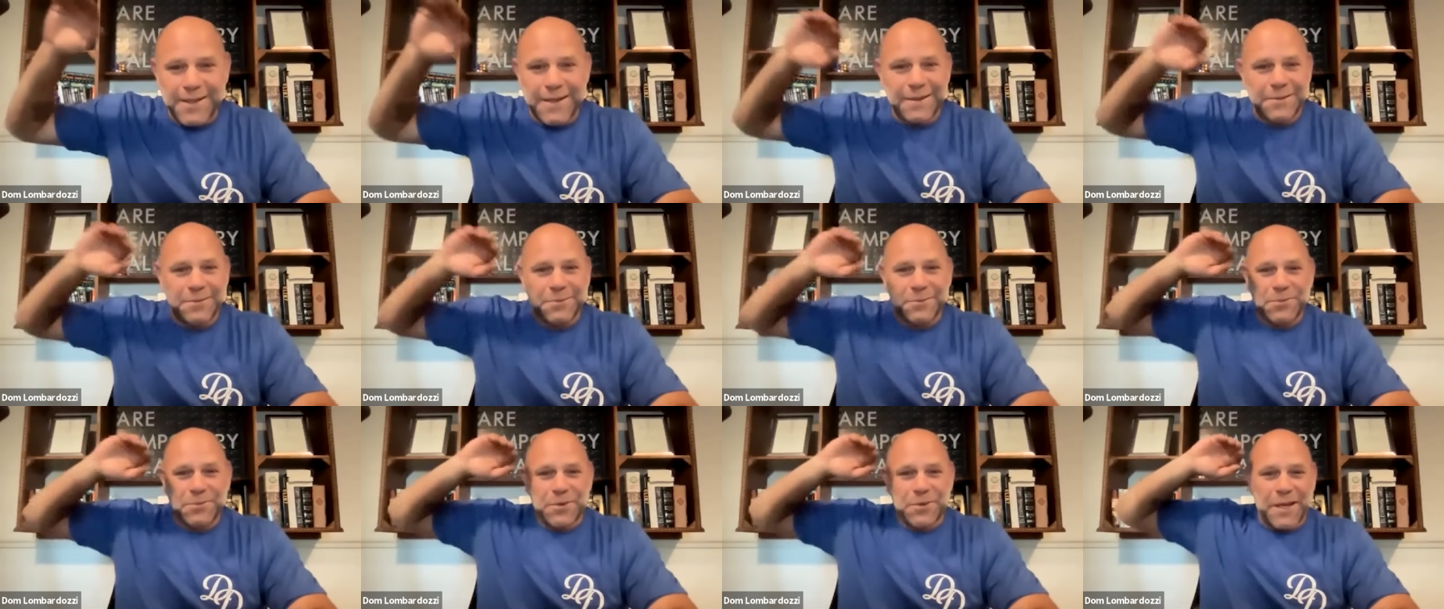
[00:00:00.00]

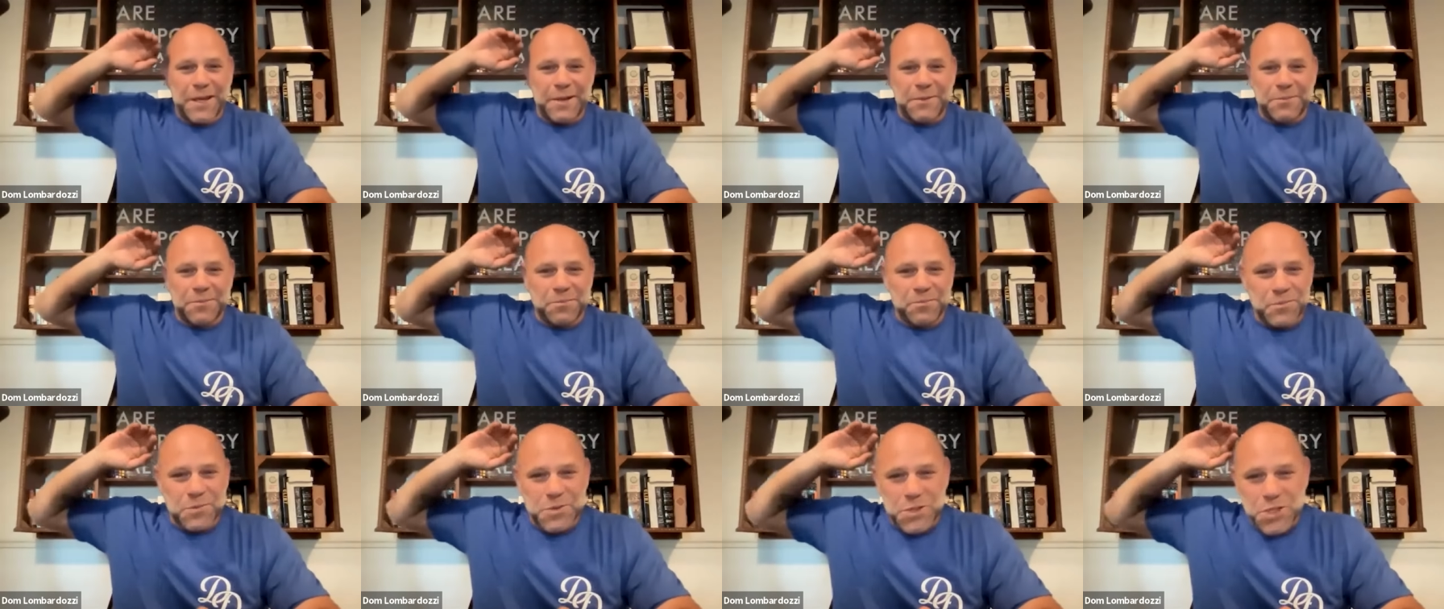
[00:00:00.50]
and
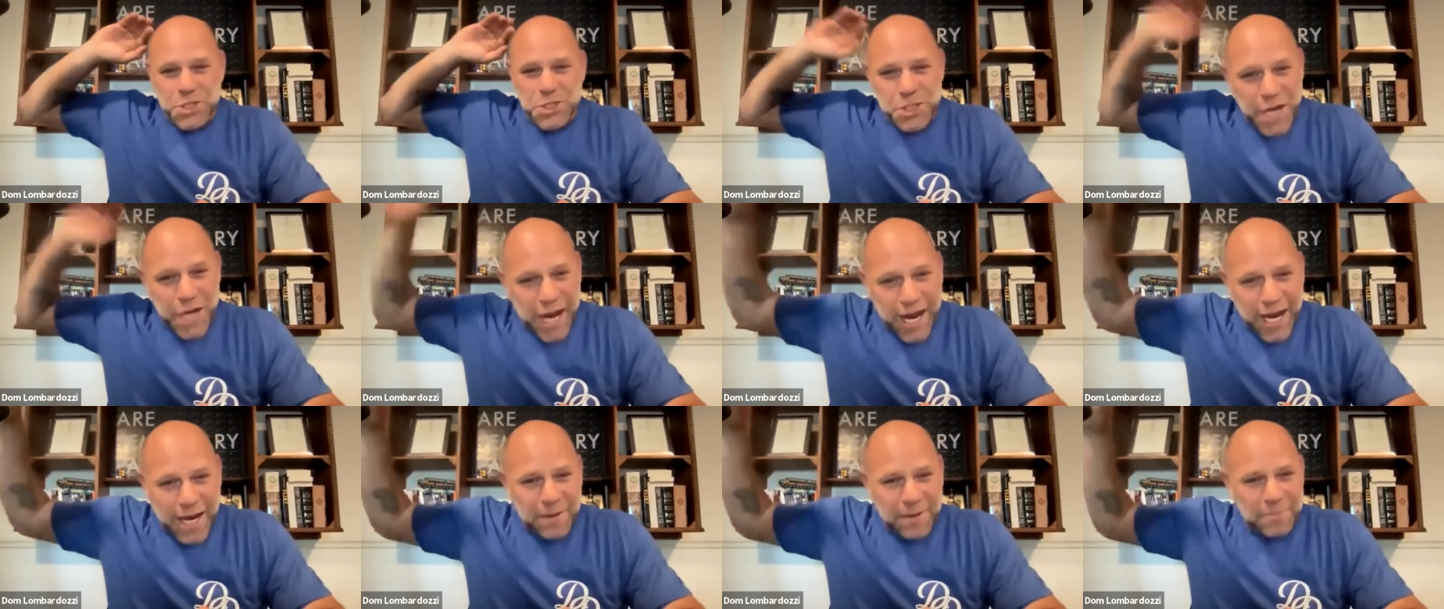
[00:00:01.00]
and
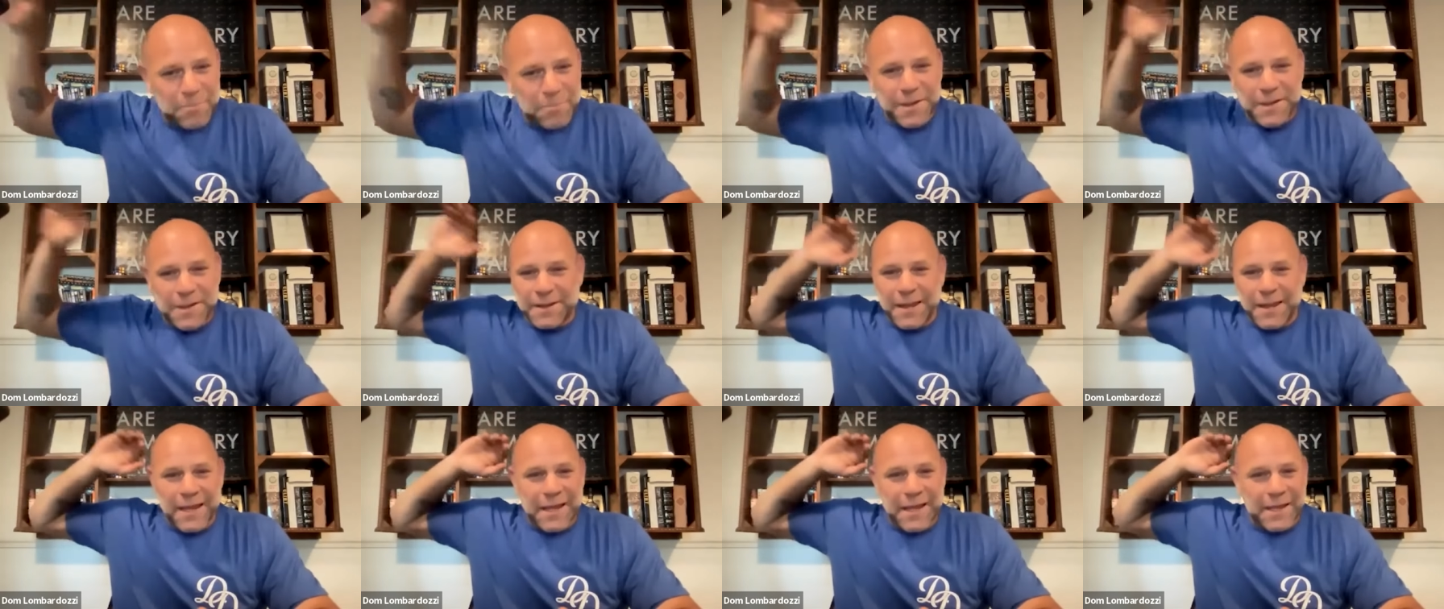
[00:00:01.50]
shop
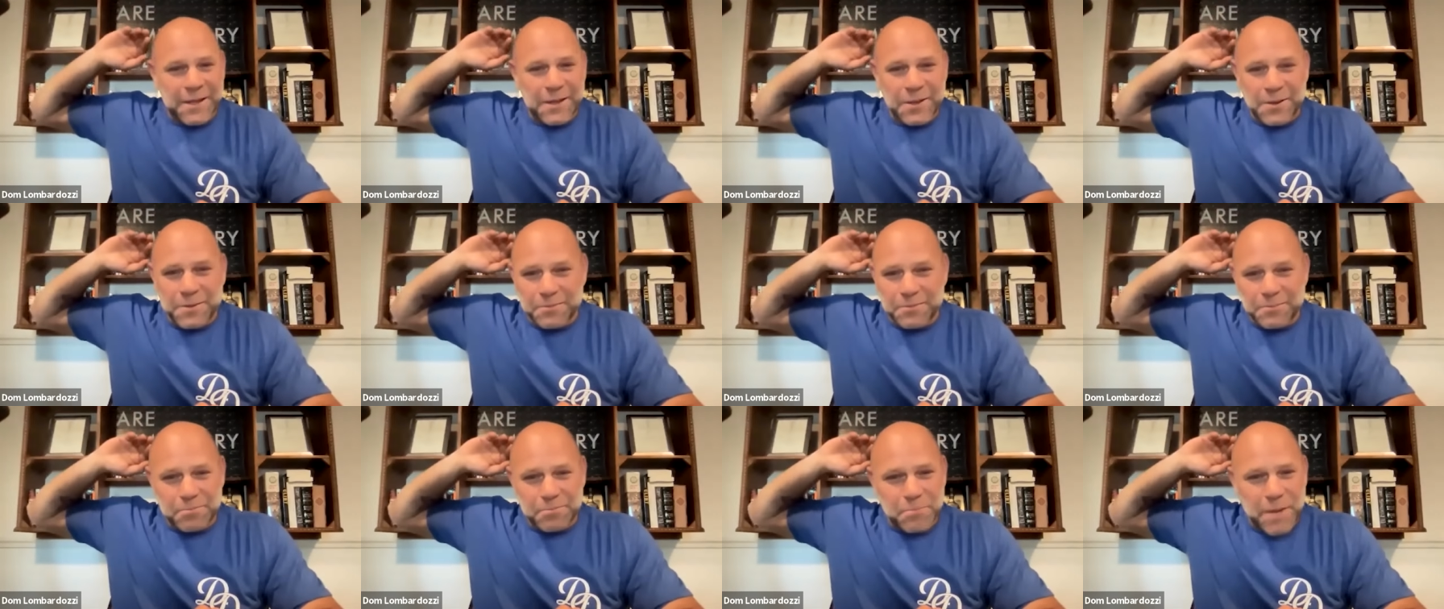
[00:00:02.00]
and like
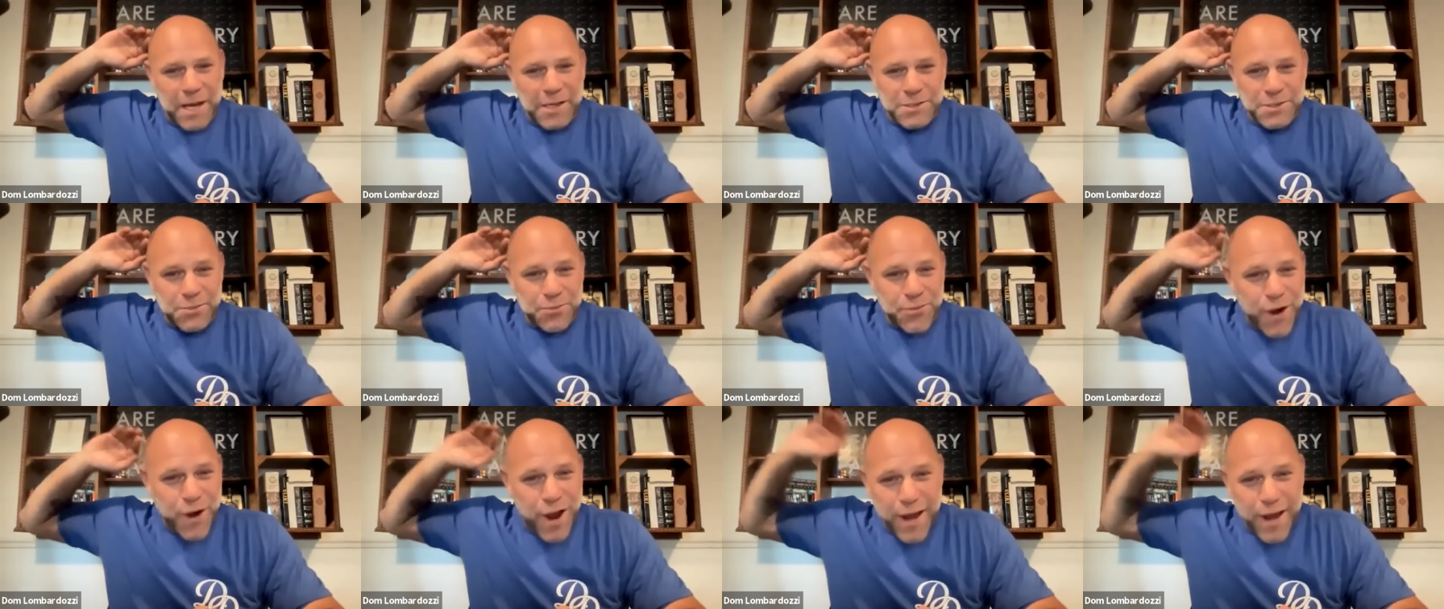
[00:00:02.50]

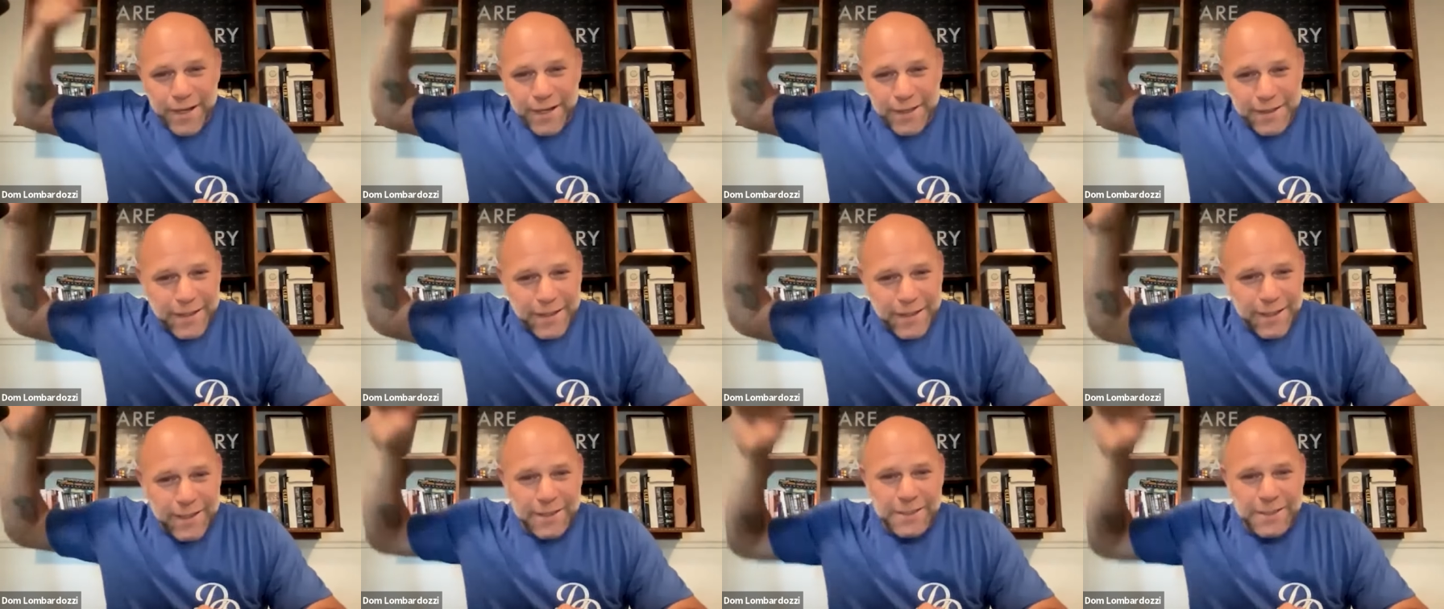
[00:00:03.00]
Maserati
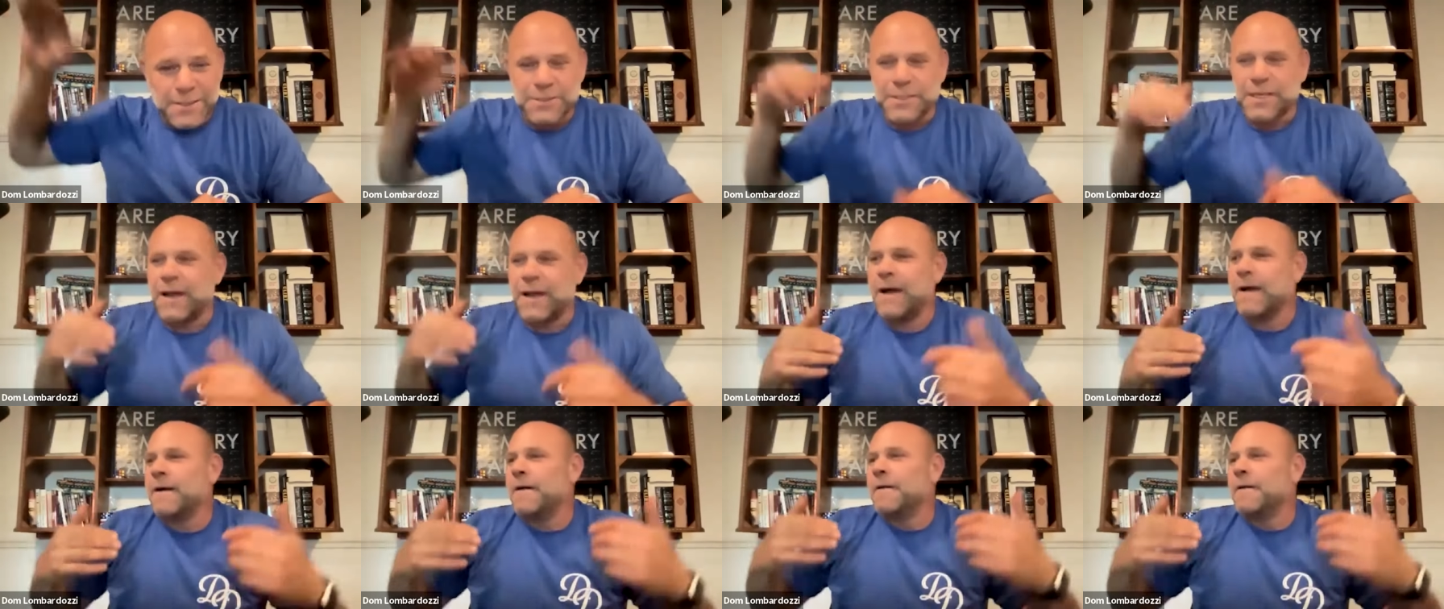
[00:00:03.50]
dealers.